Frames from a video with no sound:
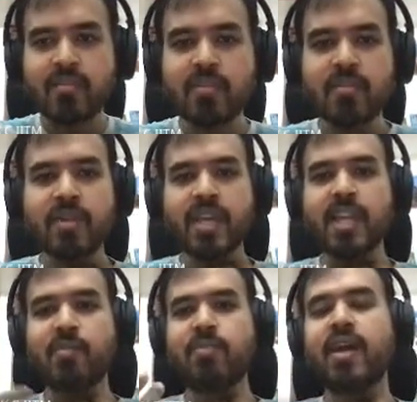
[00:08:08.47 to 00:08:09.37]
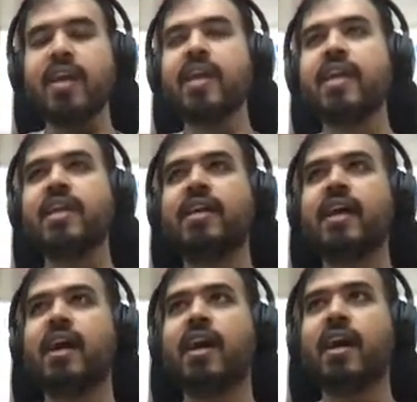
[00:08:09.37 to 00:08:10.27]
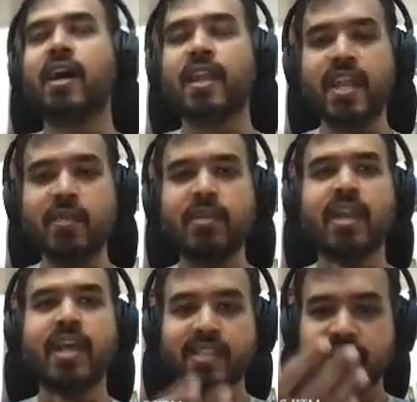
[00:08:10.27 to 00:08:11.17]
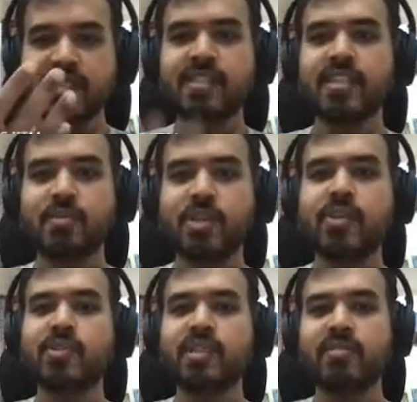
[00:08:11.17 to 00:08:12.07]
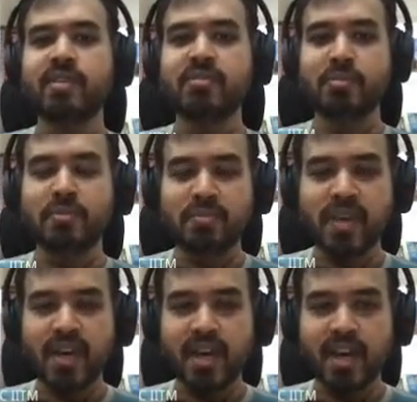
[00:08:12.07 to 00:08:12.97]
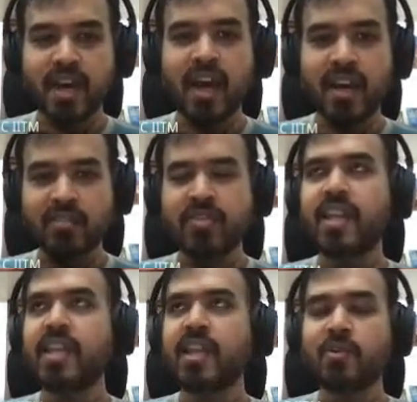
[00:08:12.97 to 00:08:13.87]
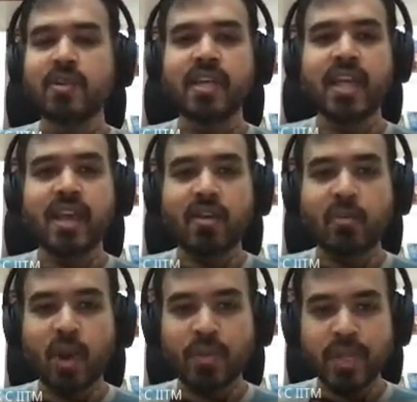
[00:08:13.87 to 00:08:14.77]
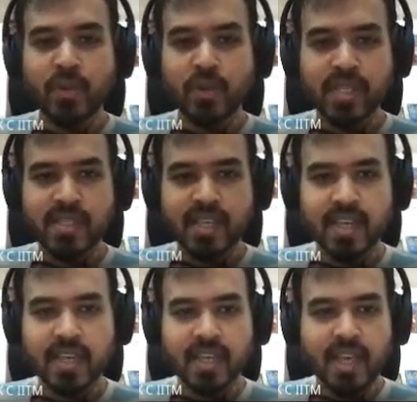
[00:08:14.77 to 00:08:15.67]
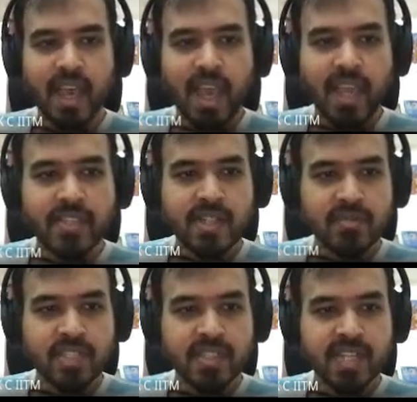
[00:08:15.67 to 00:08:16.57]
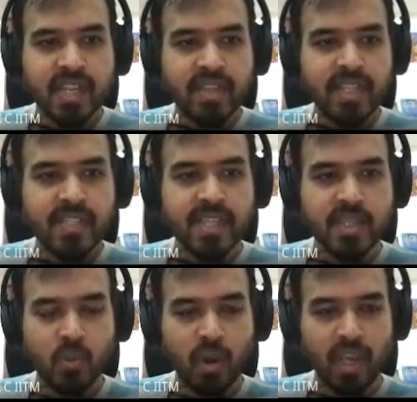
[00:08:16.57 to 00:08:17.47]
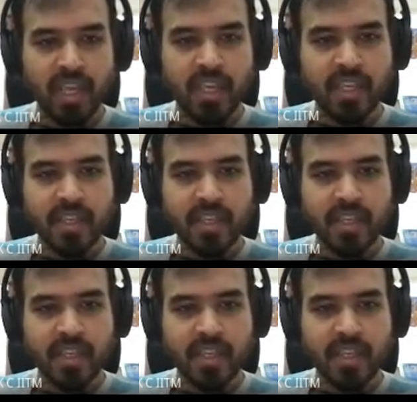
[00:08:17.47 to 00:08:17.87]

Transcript: we can apply renaming, right? Just the substitution that we are defining now. What we do is instead of just leaving this as y,